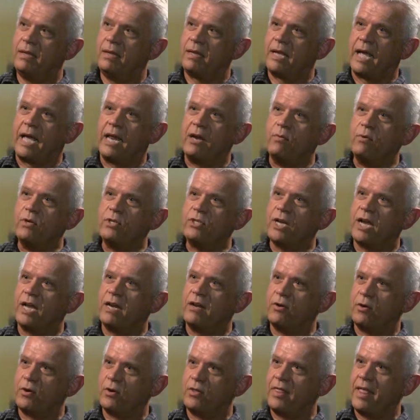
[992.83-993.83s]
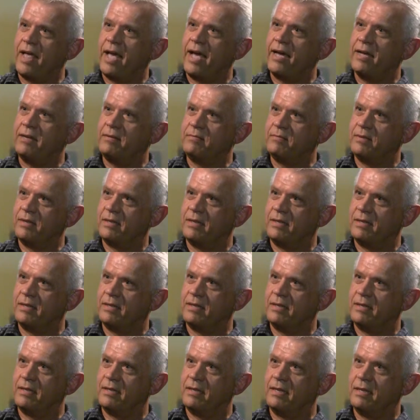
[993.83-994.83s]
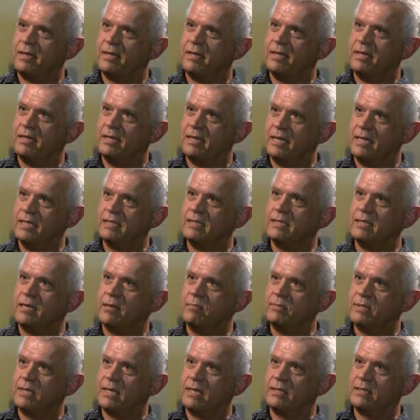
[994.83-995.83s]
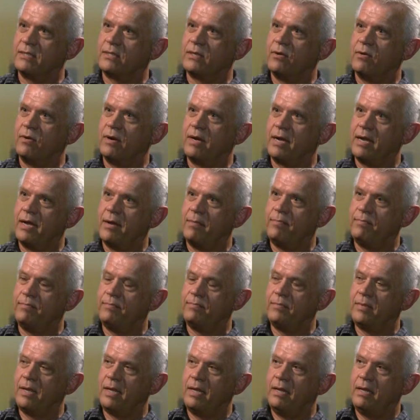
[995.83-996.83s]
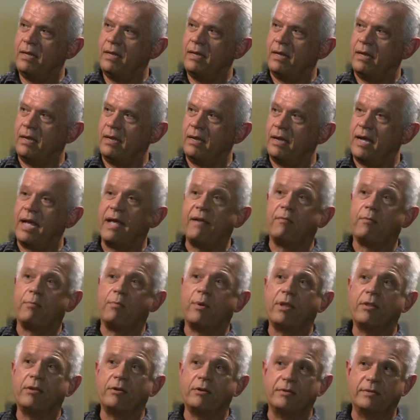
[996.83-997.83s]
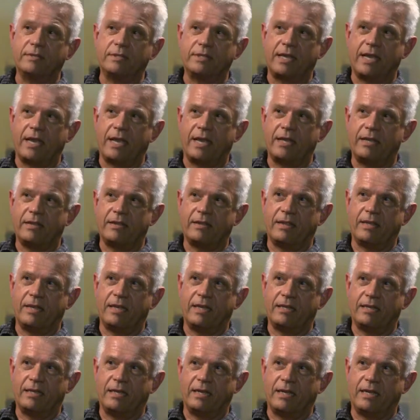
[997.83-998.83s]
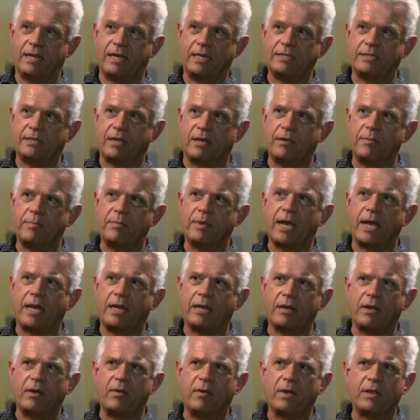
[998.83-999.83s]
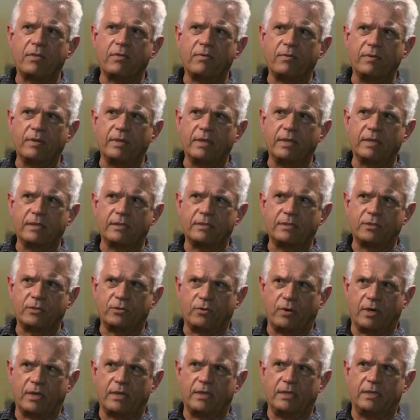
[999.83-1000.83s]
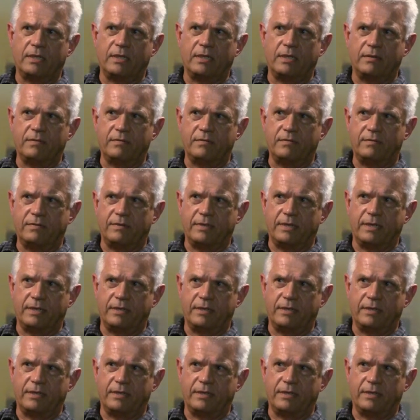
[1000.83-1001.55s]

Kind of wish I had heard that in some sense growing up. I have a brother who's gay. That I saw him kind of going through the struggle of